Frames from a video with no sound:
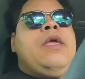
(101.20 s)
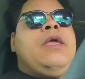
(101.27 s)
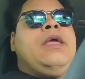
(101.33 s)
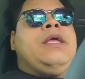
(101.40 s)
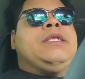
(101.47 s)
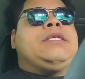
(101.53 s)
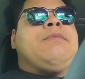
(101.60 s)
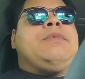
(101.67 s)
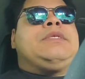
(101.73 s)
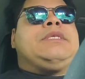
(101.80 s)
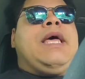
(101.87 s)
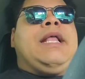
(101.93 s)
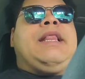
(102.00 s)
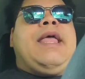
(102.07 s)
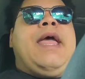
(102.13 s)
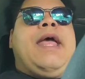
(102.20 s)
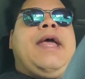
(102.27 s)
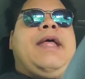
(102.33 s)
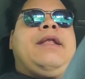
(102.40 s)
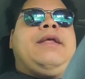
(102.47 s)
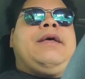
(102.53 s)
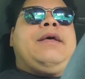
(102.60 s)
It's almost like
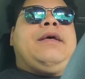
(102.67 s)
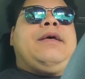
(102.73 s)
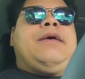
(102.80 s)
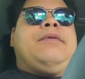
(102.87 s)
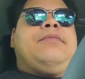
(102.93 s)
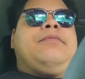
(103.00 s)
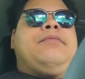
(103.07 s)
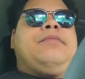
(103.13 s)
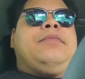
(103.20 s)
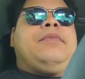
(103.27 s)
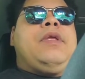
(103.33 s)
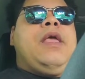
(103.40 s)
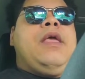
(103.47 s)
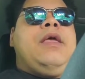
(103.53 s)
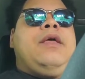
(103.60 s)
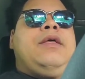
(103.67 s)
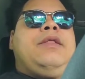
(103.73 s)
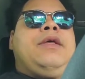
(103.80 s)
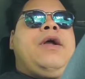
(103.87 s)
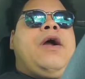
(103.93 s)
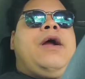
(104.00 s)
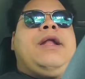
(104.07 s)
that,
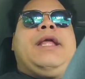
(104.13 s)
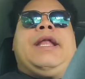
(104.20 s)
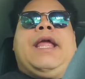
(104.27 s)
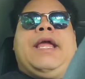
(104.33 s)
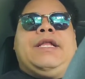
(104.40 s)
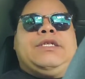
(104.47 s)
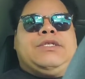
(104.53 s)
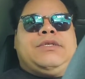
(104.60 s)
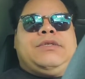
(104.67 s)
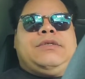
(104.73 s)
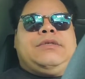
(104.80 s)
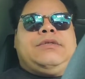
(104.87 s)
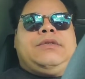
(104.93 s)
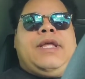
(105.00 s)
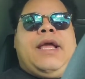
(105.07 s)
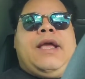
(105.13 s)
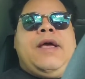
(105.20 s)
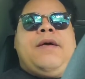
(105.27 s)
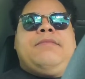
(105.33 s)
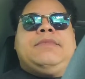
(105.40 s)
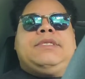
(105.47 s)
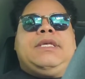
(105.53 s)
the guardian angel that
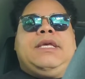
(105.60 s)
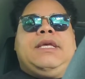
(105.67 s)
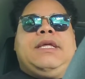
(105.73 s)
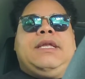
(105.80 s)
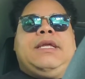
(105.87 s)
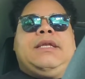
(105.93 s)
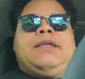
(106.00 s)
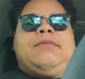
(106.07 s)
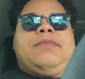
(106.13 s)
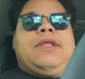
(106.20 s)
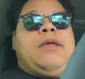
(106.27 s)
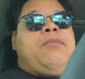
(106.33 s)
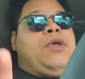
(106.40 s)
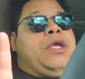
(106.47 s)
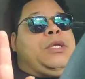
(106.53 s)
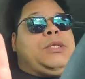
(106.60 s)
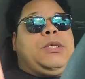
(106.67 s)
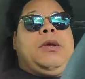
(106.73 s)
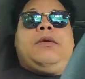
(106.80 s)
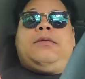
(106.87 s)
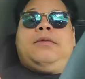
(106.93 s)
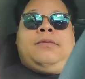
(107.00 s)
comes in and, a bitch,
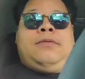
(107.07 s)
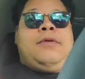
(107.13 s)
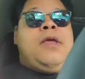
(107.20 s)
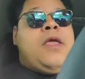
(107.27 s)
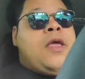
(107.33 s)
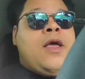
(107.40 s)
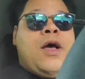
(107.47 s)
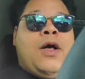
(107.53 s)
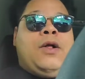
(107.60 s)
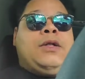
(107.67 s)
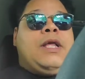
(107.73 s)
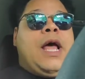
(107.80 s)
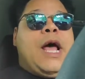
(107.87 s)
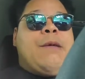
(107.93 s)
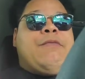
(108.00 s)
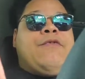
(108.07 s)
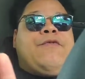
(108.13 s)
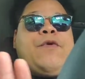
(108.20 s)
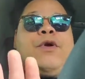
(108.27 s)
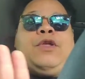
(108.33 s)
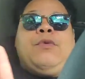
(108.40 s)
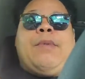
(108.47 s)
hold on,
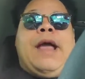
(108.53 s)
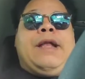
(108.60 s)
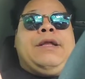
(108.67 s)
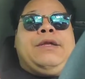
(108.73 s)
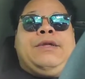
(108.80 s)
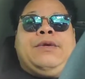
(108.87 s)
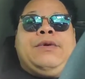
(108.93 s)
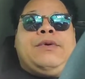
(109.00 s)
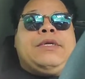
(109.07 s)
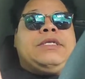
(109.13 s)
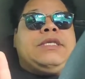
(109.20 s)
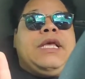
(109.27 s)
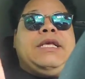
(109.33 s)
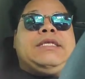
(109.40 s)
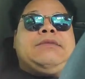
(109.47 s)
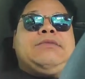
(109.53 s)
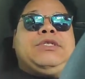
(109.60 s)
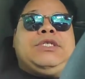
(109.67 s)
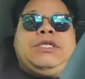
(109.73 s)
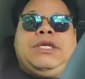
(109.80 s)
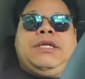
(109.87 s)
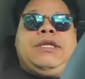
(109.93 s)
before you about to do or say some
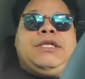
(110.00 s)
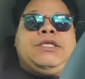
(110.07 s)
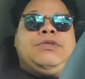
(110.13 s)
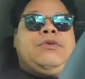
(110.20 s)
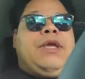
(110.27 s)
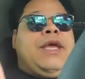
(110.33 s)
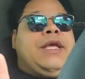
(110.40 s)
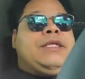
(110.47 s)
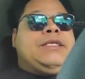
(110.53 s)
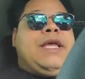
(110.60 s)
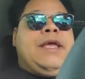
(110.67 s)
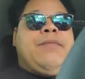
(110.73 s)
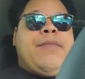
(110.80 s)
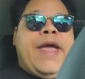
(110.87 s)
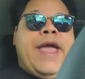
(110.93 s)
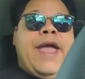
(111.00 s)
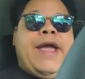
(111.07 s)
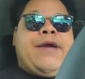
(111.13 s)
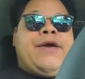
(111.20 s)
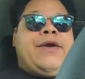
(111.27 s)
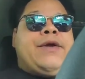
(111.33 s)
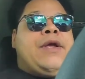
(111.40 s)
shit that you can't take
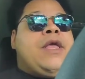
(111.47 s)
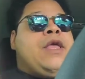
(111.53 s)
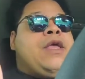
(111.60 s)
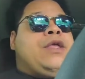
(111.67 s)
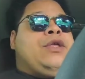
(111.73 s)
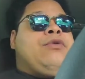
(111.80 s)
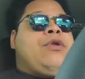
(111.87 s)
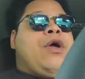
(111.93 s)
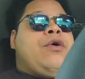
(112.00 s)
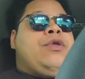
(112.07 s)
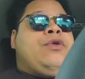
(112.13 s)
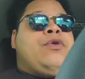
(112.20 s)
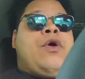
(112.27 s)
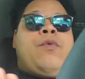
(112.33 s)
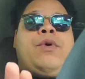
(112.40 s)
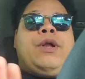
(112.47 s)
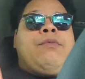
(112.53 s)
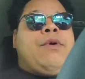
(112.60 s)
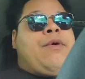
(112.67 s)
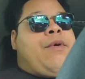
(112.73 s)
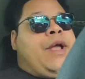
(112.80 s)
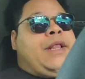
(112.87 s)
back, or you don't want to
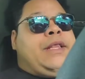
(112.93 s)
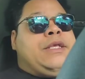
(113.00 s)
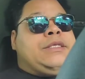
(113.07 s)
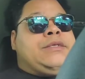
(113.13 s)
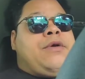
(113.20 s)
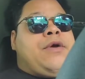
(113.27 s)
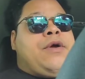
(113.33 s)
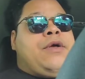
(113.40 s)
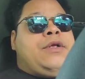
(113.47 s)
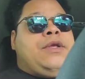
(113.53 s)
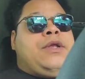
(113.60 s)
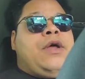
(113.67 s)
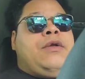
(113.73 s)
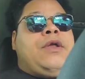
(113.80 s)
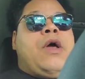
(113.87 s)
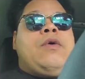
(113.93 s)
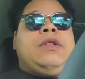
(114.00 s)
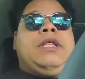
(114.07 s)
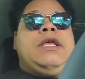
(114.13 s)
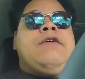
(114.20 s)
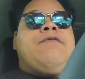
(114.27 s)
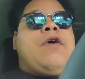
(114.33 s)
regret this, girl. Don't
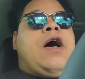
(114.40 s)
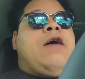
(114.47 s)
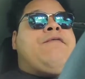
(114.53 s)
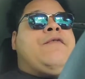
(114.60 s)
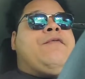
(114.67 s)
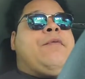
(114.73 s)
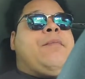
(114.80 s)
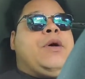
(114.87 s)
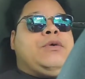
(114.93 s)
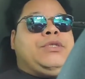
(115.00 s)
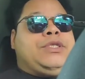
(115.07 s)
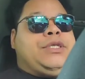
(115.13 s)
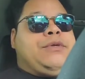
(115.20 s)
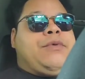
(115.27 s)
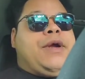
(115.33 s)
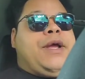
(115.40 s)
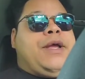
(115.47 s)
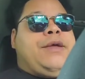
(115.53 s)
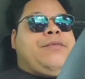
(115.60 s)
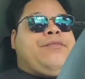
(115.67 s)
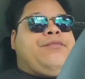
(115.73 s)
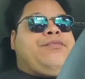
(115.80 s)
live off of emotion, right?